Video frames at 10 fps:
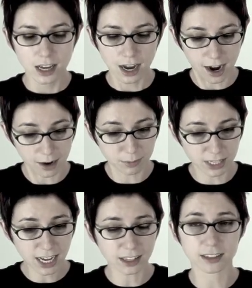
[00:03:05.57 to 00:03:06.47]
But
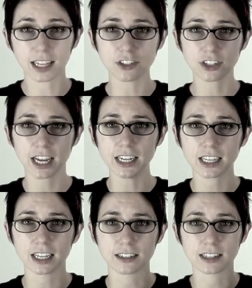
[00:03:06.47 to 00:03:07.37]
yeah, that's your candy
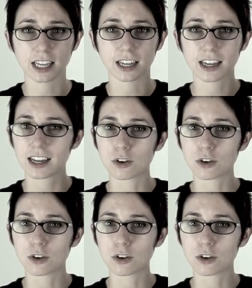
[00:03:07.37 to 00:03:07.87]
cane stick.